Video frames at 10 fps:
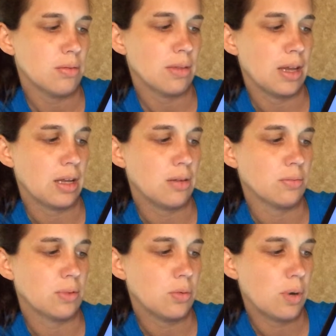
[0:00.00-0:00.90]
like
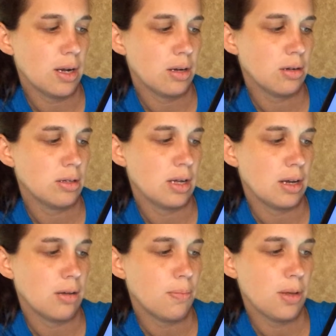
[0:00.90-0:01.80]
required
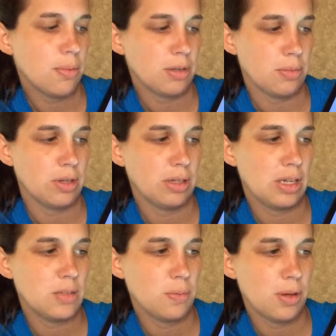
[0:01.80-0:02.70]
public
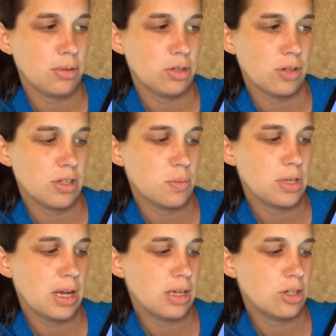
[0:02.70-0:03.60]
buildings, public
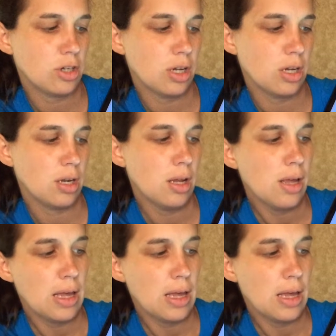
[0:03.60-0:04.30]
transportation,